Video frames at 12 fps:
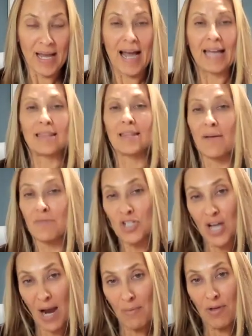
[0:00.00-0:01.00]
I'd love to
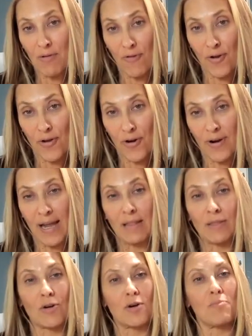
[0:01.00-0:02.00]
chat with you further
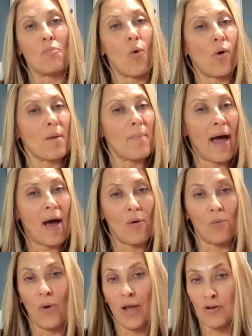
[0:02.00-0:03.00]
and learn more
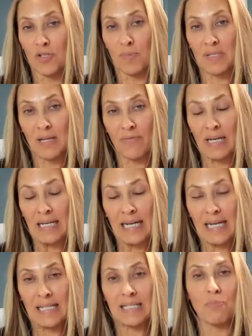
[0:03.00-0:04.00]
about what your specific
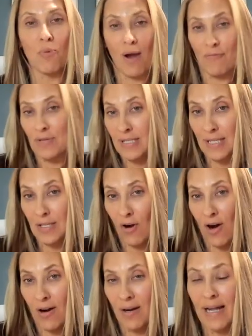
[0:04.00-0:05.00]
needs and preferences
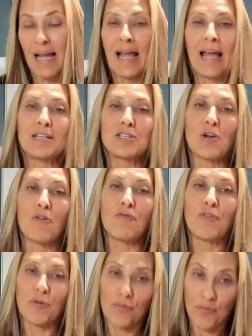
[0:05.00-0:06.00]
are. So
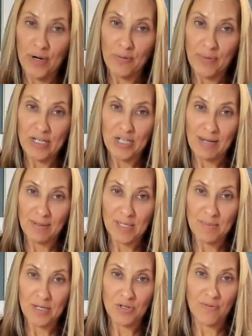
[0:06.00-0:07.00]
feel free to reach out
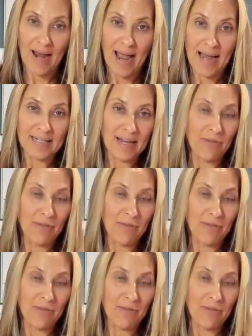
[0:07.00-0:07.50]
to me direct